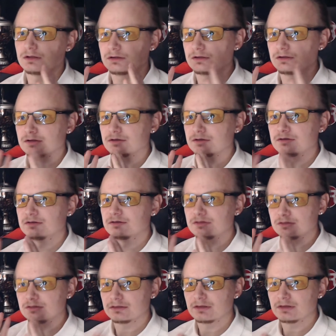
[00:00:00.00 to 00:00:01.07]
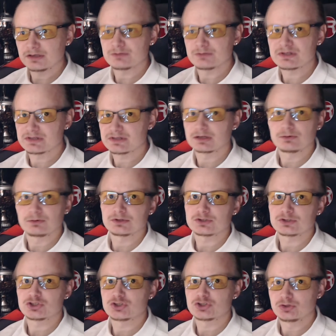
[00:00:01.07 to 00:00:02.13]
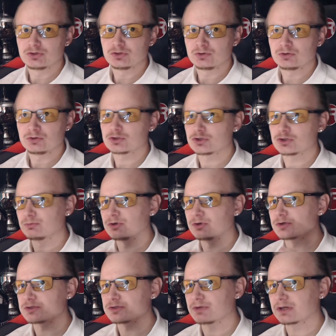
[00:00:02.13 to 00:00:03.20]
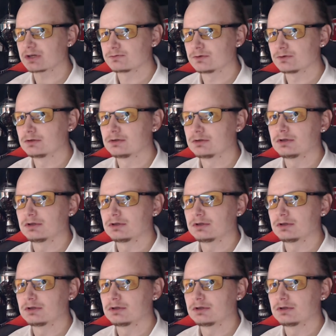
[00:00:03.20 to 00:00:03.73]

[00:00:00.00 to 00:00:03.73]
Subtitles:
That is basically what you should do. You should be respectful.